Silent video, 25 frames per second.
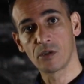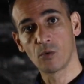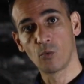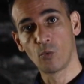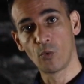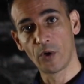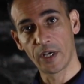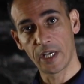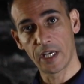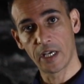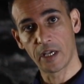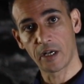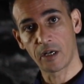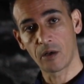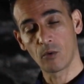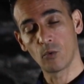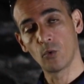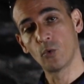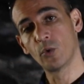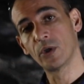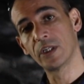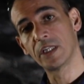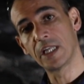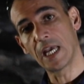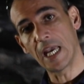were
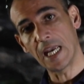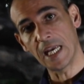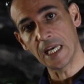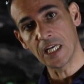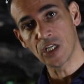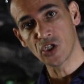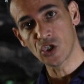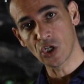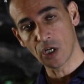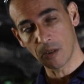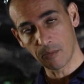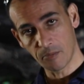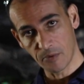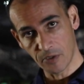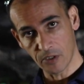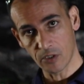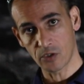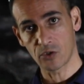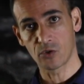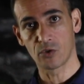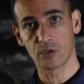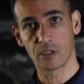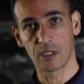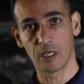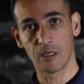when the angel
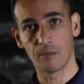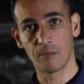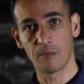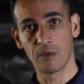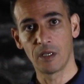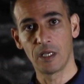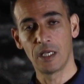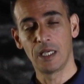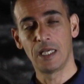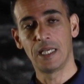appeared to them